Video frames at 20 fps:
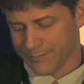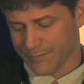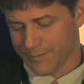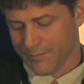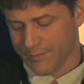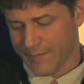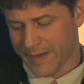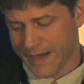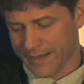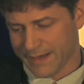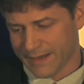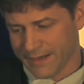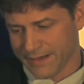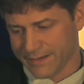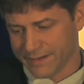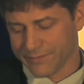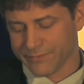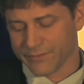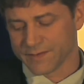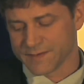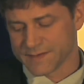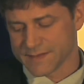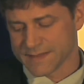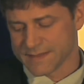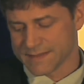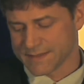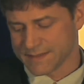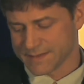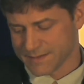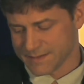Mainly
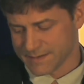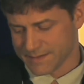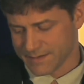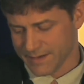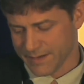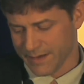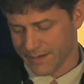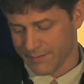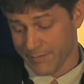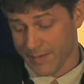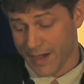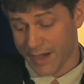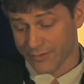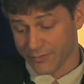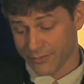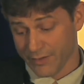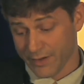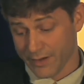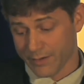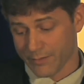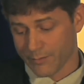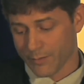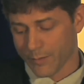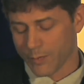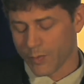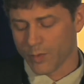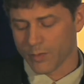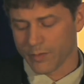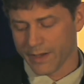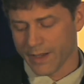differences in measuring and
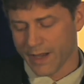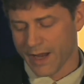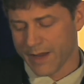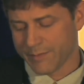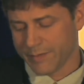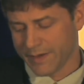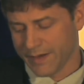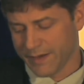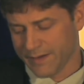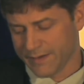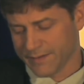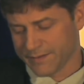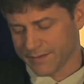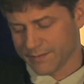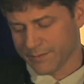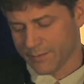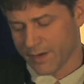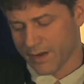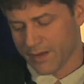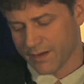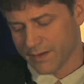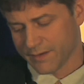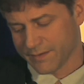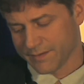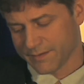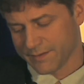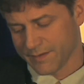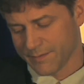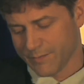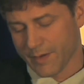reporting IPs, as well as
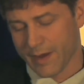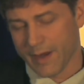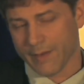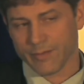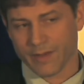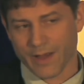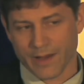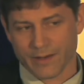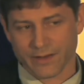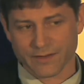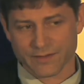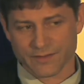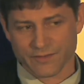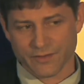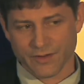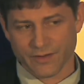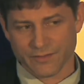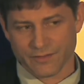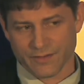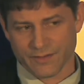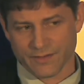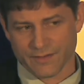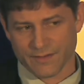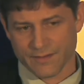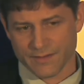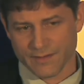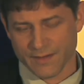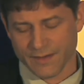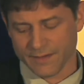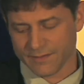some pipeline
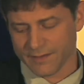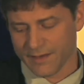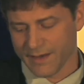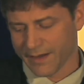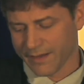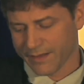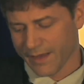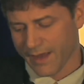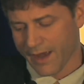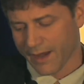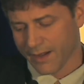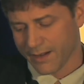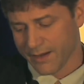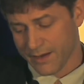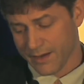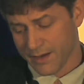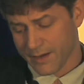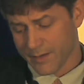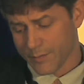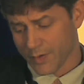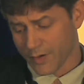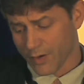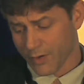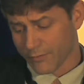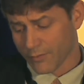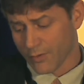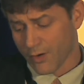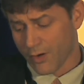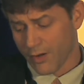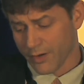constrictions and things like that. But
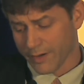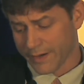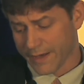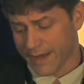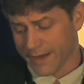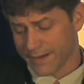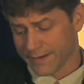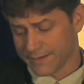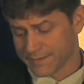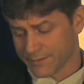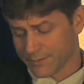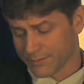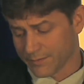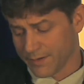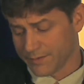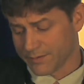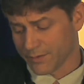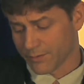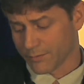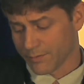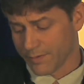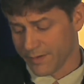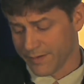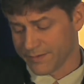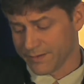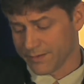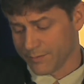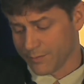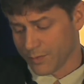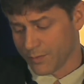overall, again, it's a
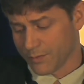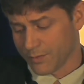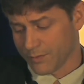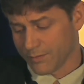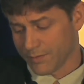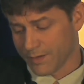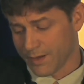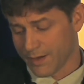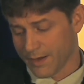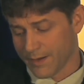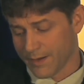reasonable